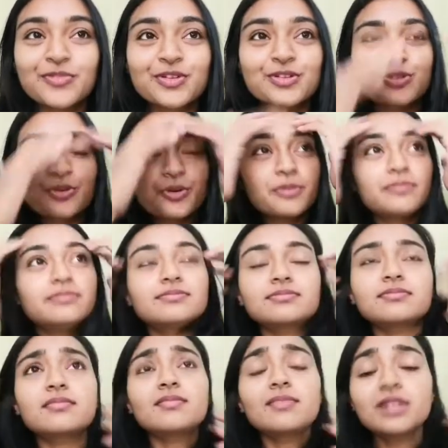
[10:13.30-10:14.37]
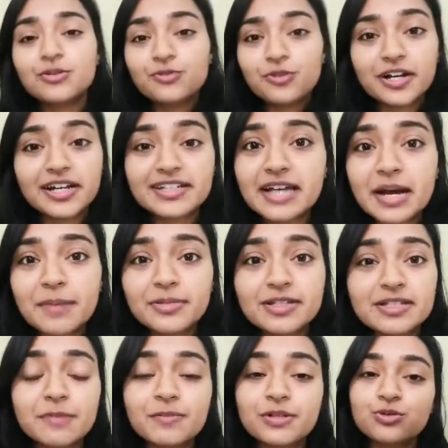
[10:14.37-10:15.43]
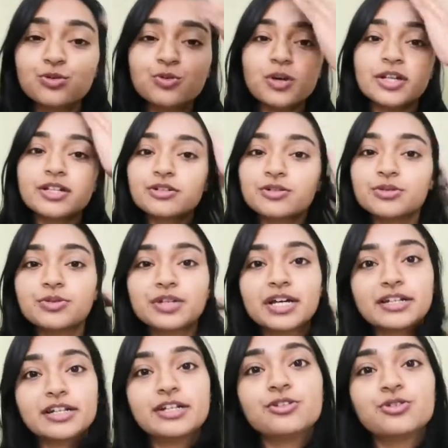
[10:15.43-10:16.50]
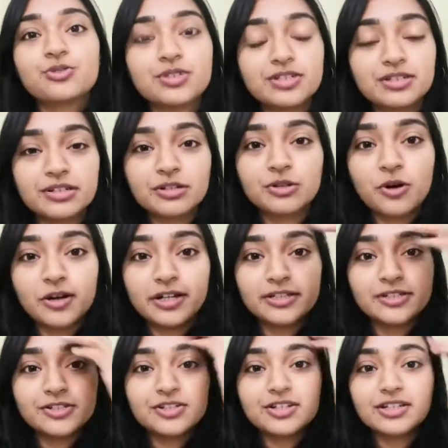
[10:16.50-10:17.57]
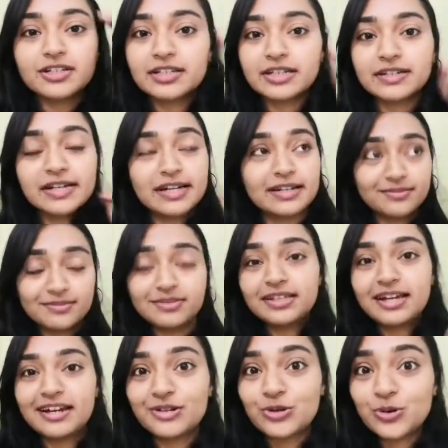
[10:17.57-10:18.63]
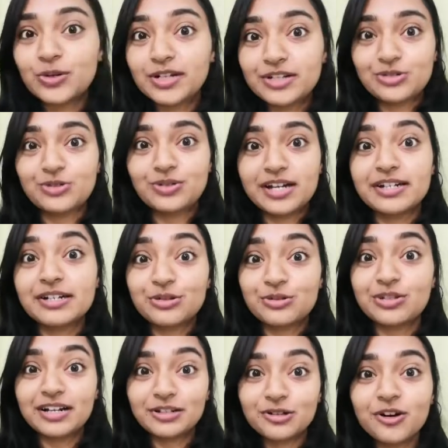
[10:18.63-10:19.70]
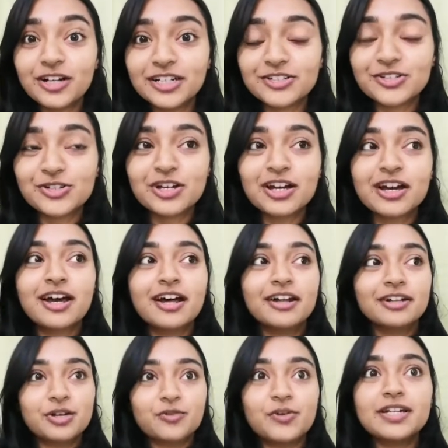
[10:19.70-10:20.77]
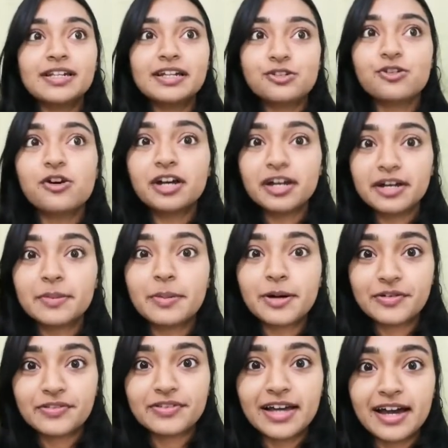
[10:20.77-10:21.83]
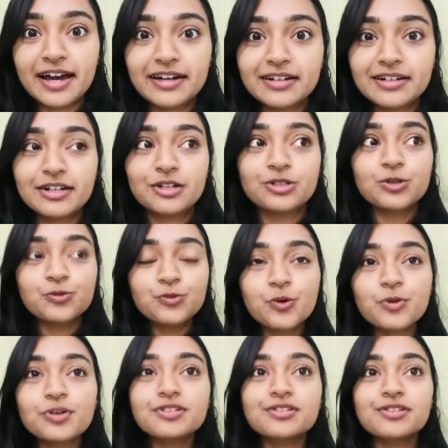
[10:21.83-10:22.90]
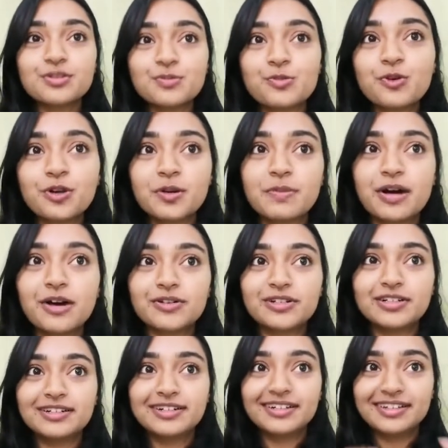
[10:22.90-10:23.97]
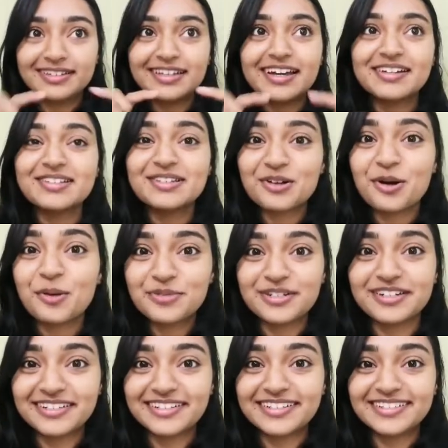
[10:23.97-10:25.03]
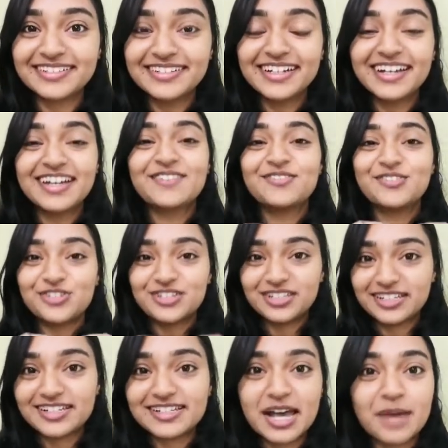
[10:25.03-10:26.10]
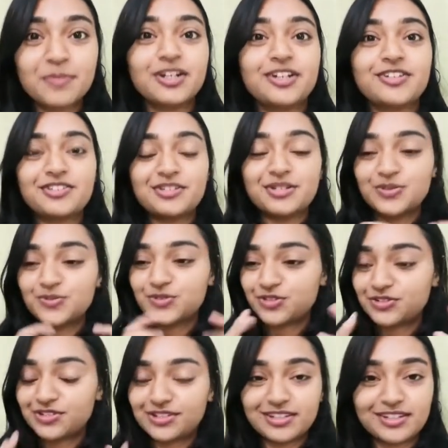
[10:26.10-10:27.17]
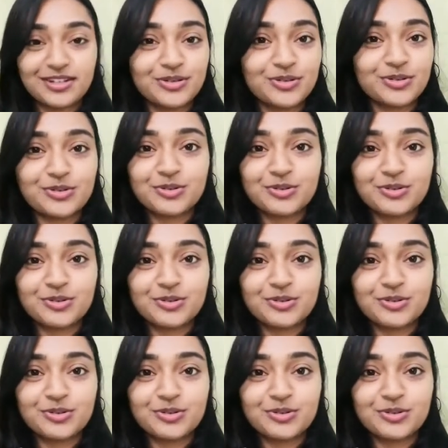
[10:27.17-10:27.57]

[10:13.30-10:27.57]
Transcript: So for example, someone who wanted to get into a certain college, their goal is to get into that college. Now when they're talking about that, the focus is more about, there is an obstacle, which is the examinations, which is the